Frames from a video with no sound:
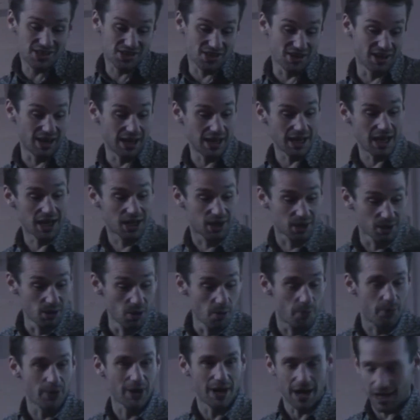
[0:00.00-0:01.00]
so I
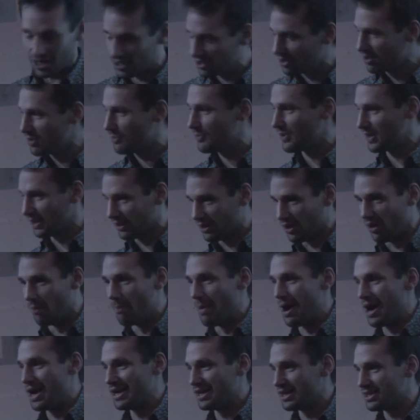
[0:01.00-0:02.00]
grew up in a little
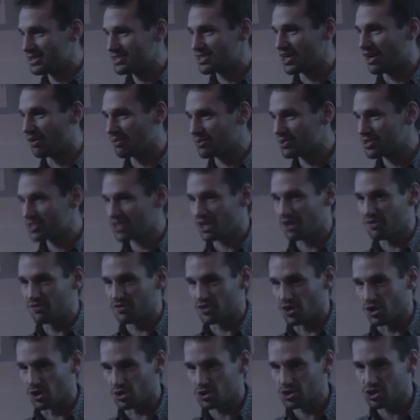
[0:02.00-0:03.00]
mining town in
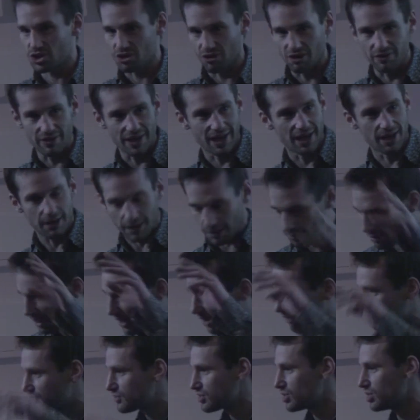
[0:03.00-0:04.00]
South Yorkshire, and then I
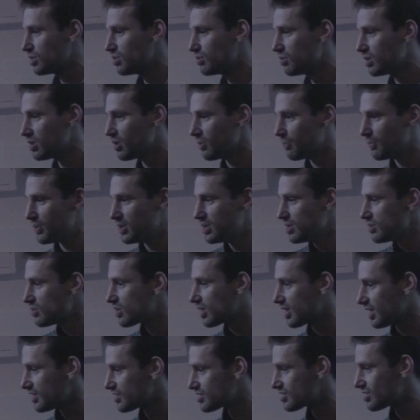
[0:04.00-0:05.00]
went off to uni up in
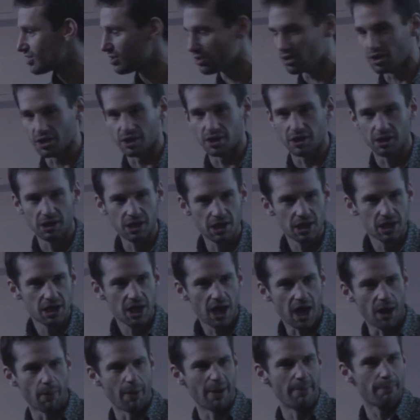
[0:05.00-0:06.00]
Newcastle, and
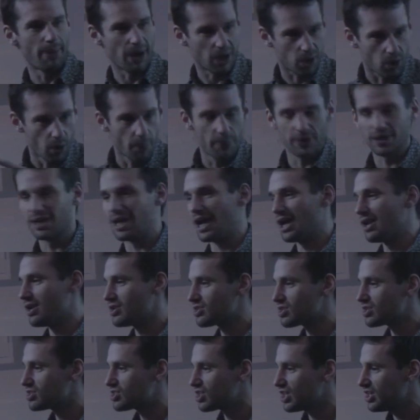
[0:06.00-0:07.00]
I went back up again
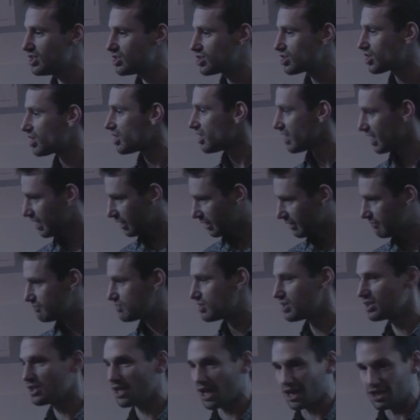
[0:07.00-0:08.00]
as a teacher, and I
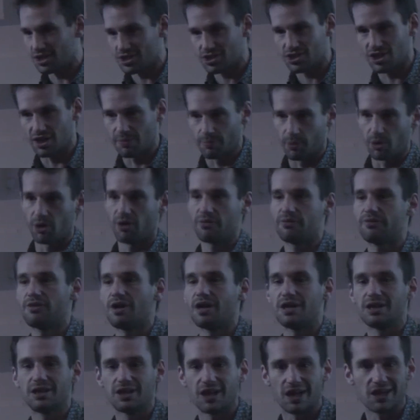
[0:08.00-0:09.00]
lived in Gateshead, bought a
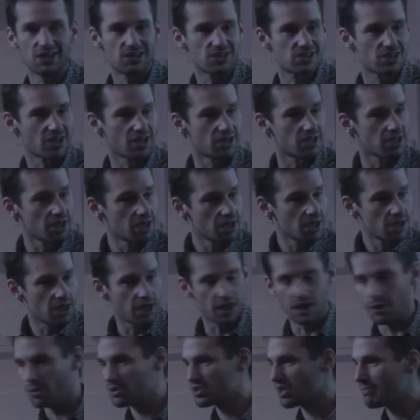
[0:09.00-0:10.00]
flat in Gateshead,
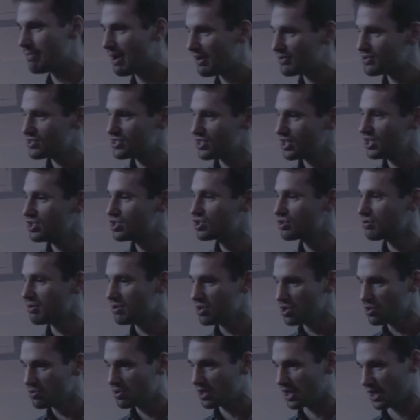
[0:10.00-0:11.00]
and I was a maths teacher
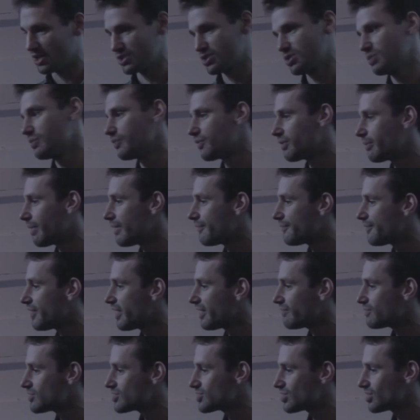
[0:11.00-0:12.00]
in Newcastle for about
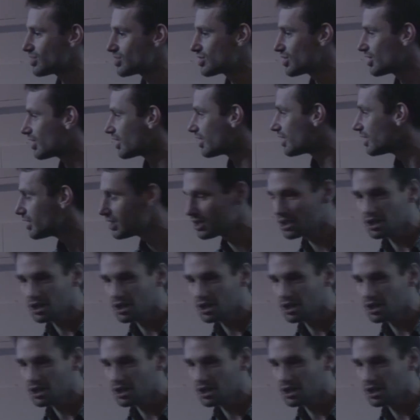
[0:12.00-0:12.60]
5 or 6 years.